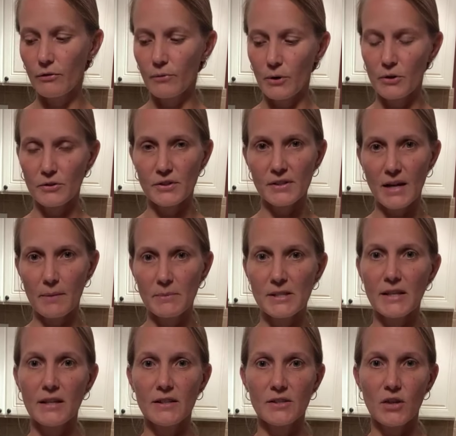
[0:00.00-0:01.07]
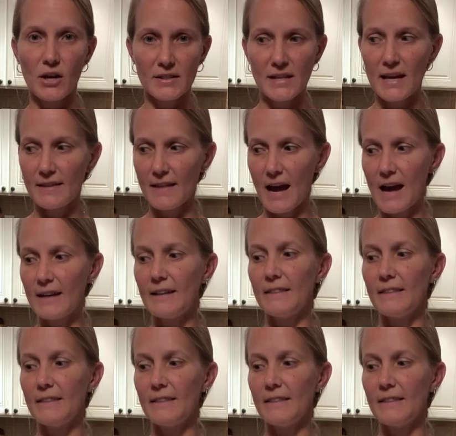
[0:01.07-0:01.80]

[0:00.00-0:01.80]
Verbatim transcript: throw your stems in, saute that,